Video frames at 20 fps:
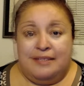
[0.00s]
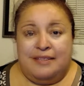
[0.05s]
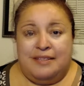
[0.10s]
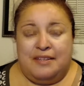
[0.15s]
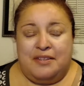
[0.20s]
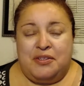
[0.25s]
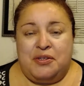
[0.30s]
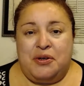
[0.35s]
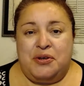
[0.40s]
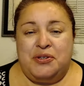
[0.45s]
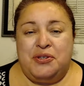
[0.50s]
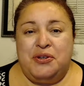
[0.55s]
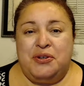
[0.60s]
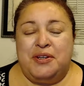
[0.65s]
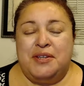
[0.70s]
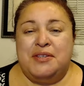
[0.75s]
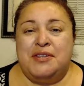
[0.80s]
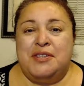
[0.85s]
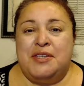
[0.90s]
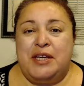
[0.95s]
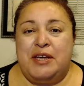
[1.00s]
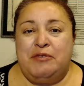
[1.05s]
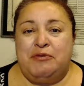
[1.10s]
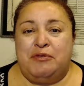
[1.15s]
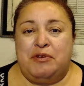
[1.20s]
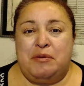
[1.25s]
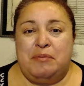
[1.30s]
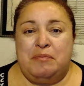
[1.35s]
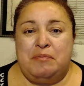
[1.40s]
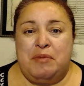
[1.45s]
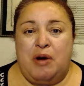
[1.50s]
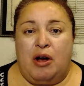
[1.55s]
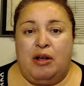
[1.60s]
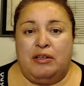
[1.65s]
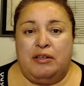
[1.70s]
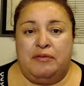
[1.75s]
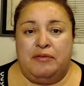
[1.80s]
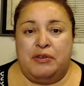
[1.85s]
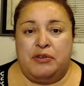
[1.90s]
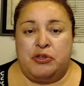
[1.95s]
So as you can see from all
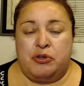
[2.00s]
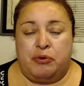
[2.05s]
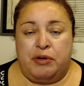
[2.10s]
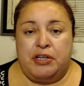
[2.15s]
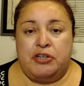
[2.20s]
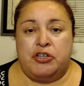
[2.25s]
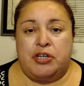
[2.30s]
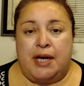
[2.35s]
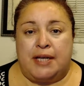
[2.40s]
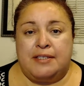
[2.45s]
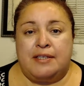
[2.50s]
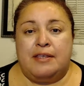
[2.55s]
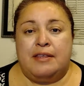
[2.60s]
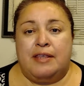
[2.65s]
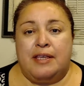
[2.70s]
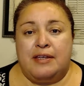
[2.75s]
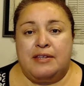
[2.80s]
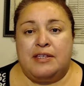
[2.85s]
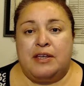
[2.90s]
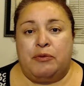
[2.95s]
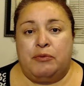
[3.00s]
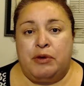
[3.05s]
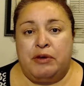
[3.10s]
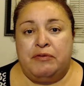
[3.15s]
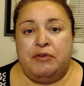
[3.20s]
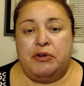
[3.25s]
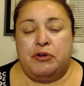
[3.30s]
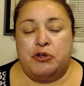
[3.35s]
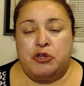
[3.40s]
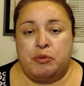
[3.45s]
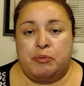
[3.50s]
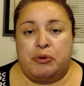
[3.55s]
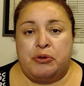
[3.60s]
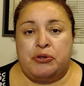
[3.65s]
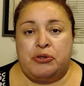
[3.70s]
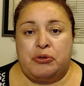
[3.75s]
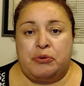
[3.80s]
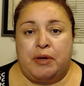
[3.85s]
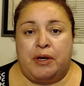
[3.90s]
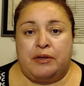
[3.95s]
of the screenshots and things that we've
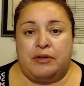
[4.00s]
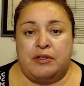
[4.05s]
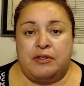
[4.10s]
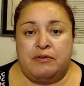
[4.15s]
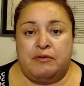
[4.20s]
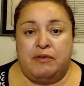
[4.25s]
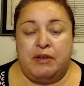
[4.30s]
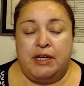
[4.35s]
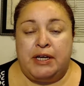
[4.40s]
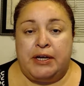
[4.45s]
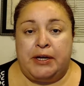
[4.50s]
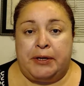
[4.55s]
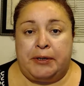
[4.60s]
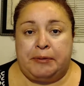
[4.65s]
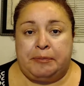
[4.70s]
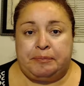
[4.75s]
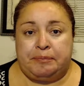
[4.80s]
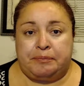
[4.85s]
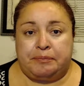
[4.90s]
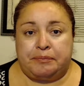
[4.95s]
interspersed throughout this video,